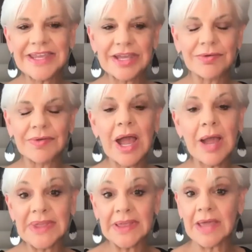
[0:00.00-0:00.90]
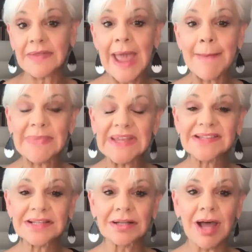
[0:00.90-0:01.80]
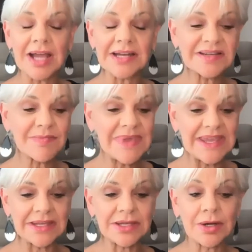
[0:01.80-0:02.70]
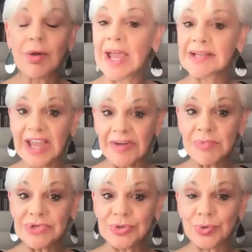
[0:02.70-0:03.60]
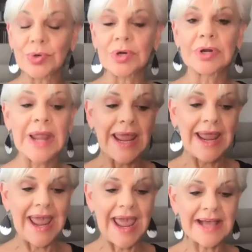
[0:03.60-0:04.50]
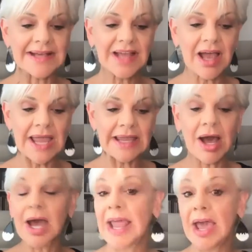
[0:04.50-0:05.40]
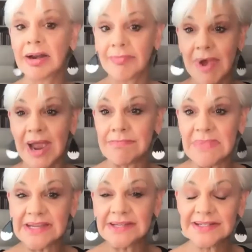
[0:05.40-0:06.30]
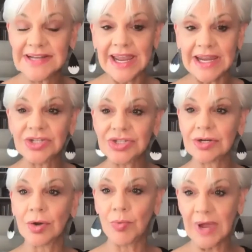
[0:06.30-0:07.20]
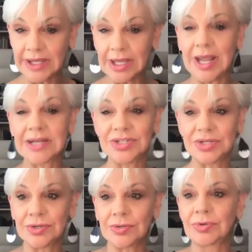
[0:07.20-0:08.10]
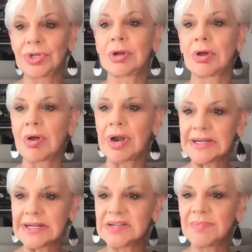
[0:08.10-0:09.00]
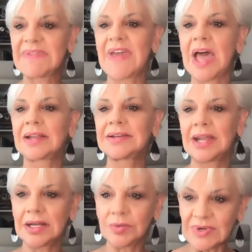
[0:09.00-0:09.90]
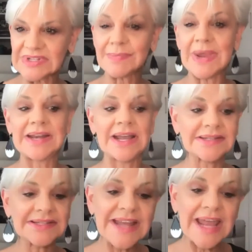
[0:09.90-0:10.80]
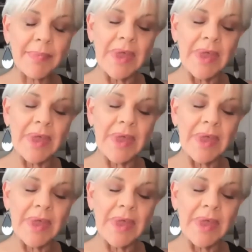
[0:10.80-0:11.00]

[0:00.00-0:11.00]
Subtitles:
you. And that means a lot to me. As I've matured, as I got out of my me stage, what can I do? And I need to be validated. What's my next step?